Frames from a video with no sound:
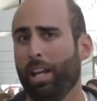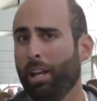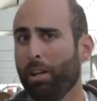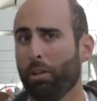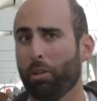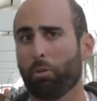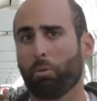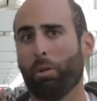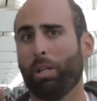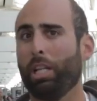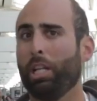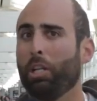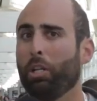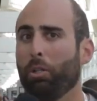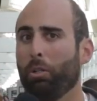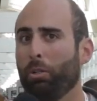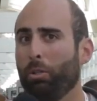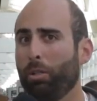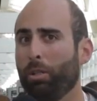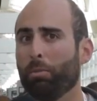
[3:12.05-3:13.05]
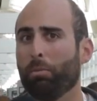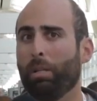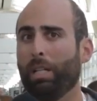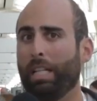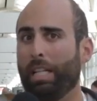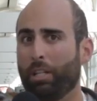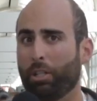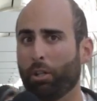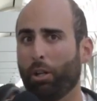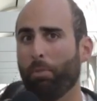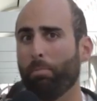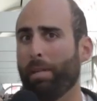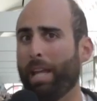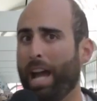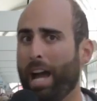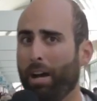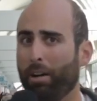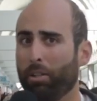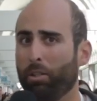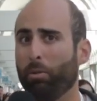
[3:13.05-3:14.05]
It was really cool. It really showed me
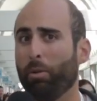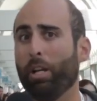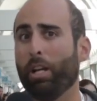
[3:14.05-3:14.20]
how to